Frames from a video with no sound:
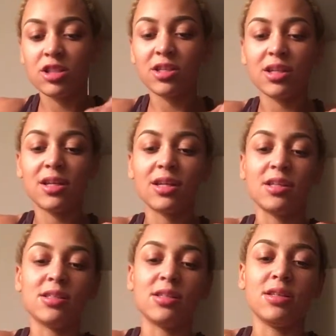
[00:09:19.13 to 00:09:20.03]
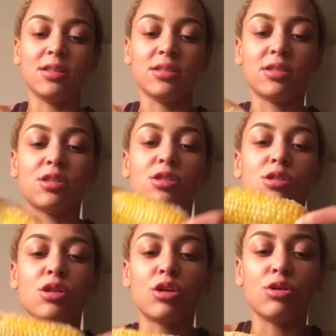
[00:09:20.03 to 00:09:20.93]
cheesy and
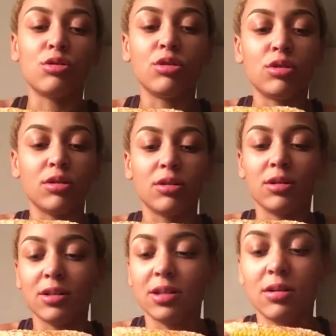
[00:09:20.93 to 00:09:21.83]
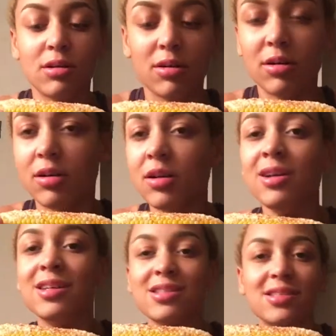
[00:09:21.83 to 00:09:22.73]
just so good. And
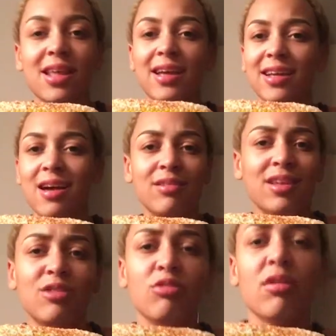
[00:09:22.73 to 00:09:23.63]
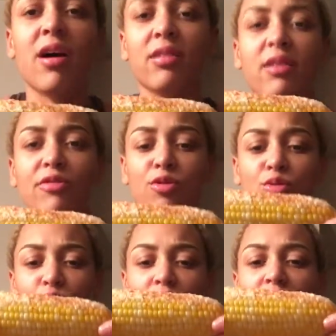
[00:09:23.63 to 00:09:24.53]
it's like, how can you not love
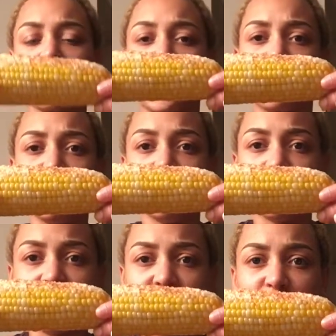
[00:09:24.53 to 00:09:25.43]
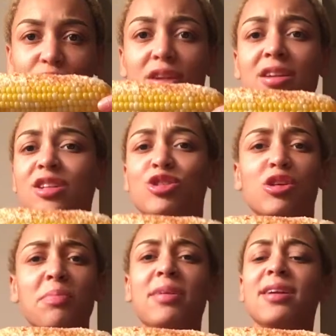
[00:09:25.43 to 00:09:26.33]
corn? Like, look at this. Look at it
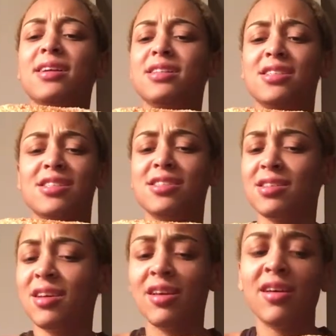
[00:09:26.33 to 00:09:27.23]
dripping. It's just